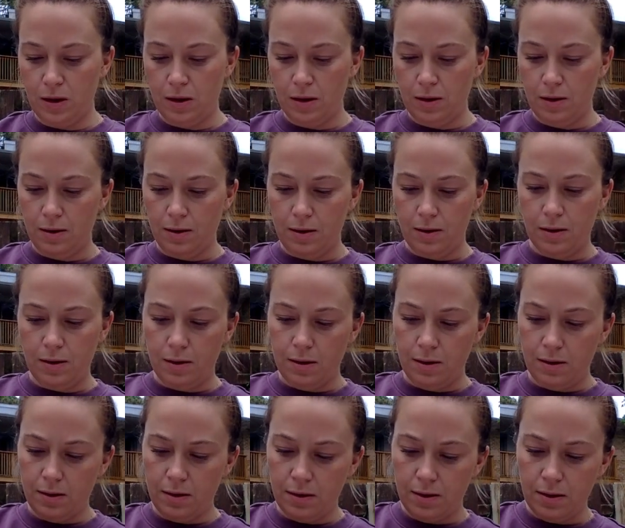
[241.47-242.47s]

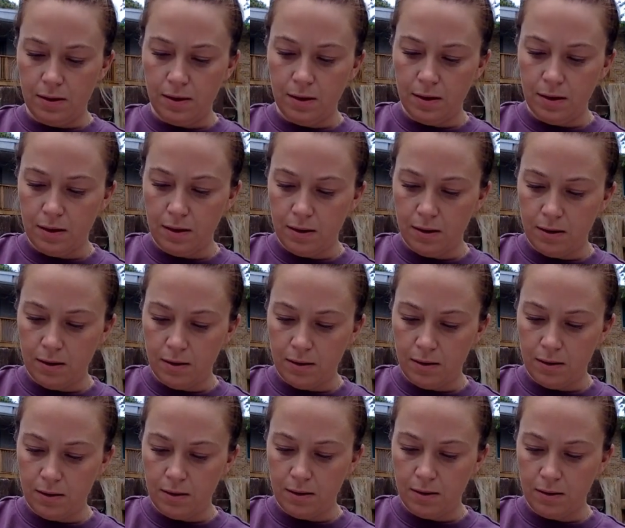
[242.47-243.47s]

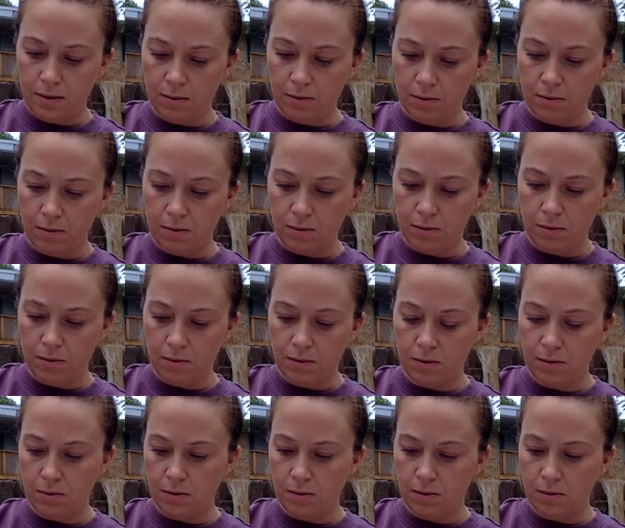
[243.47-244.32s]
[no speech]